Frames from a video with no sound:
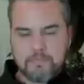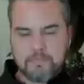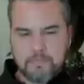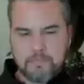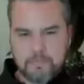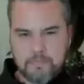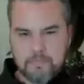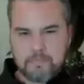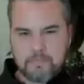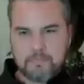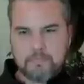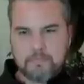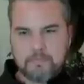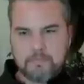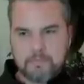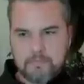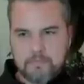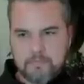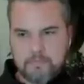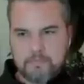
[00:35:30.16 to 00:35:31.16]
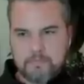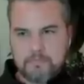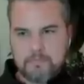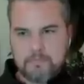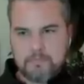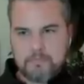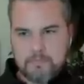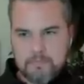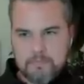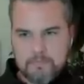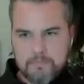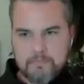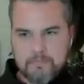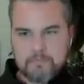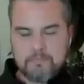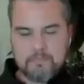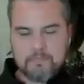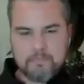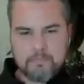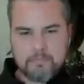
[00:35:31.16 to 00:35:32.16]

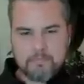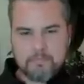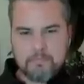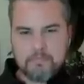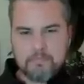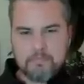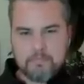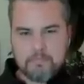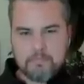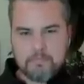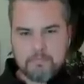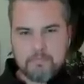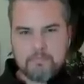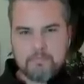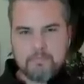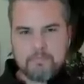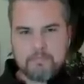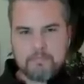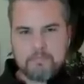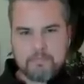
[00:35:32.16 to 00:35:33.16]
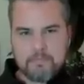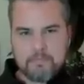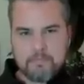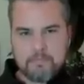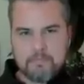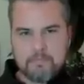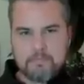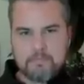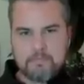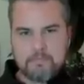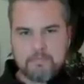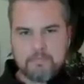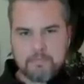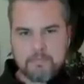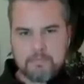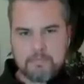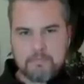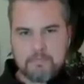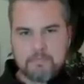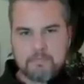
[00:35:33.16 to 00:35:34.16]

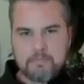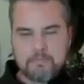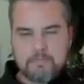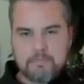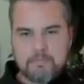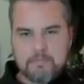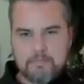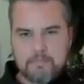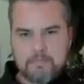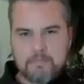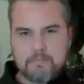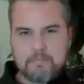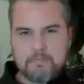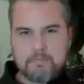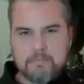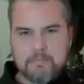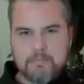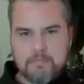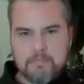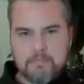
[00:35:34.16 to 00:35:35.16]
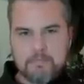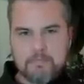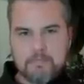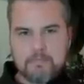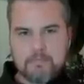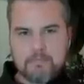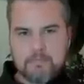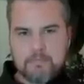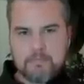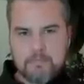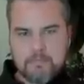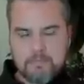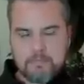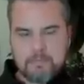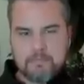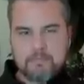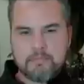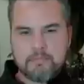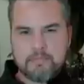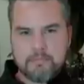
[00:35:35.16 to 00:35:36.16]

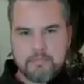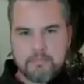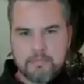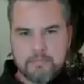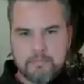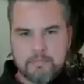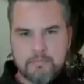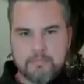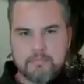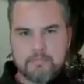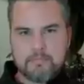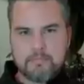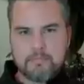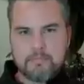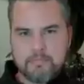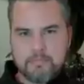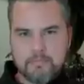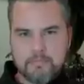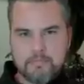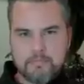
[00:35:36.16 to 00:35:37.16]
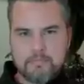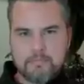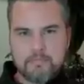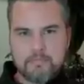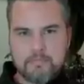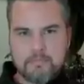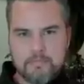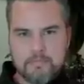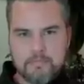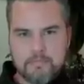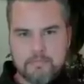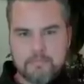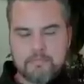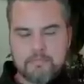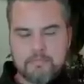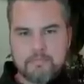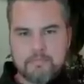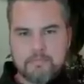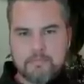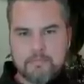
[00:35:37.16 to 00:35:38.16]
(silent)